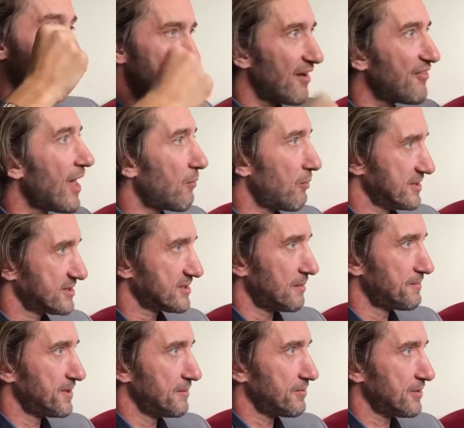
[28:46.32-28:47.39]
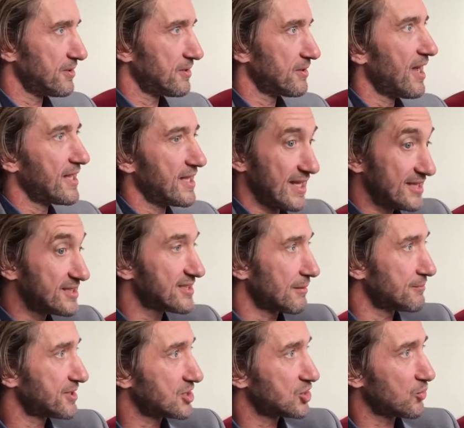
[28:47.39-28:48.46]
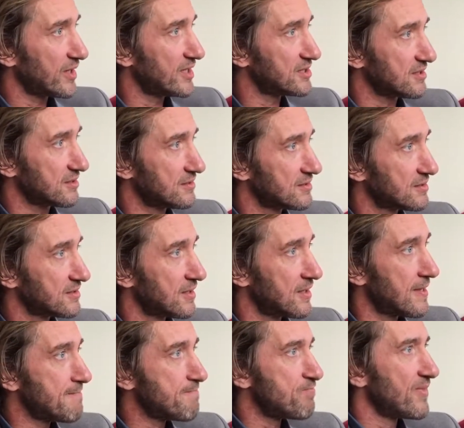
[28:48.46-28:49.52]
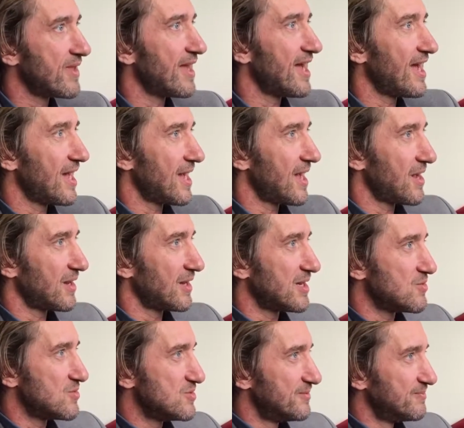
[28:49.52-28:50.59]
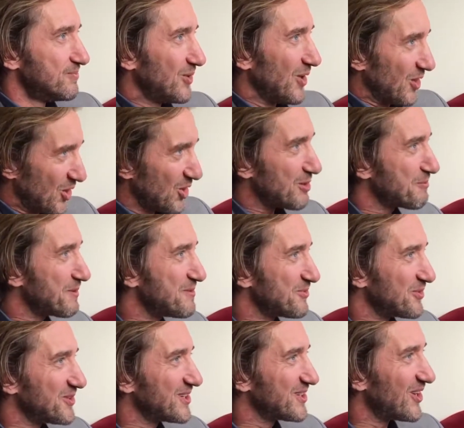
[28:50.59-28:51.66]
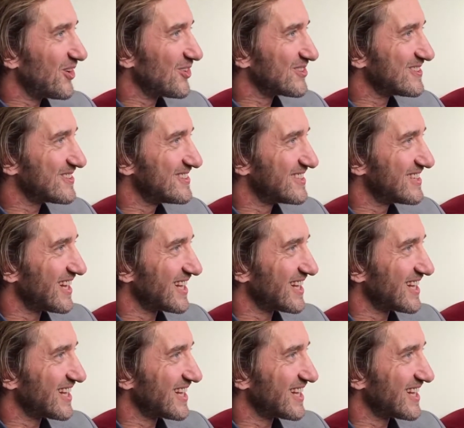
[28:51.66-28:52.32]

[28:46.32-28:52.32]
And you have that with some people in some situations, and with other people you don't.